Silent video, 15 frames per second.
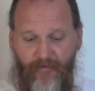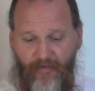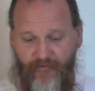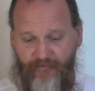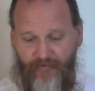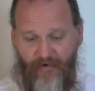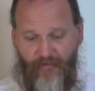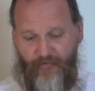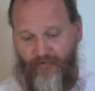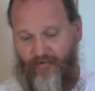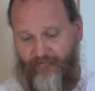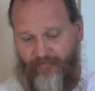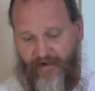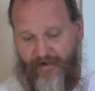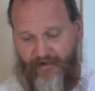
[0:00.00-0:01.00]
That's another
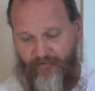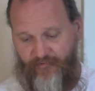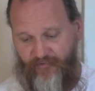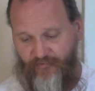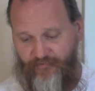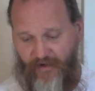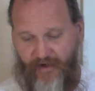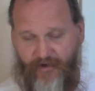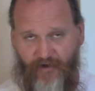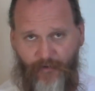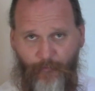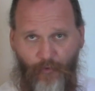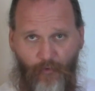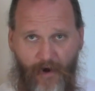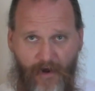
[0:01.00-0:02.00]
advantage to shaking
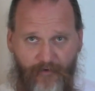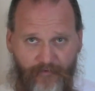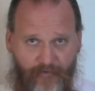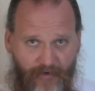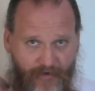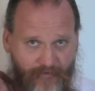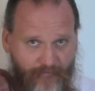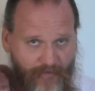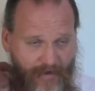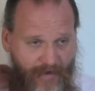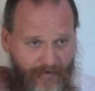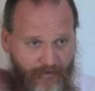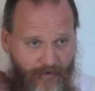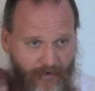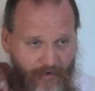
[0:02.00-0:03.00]
them around like that.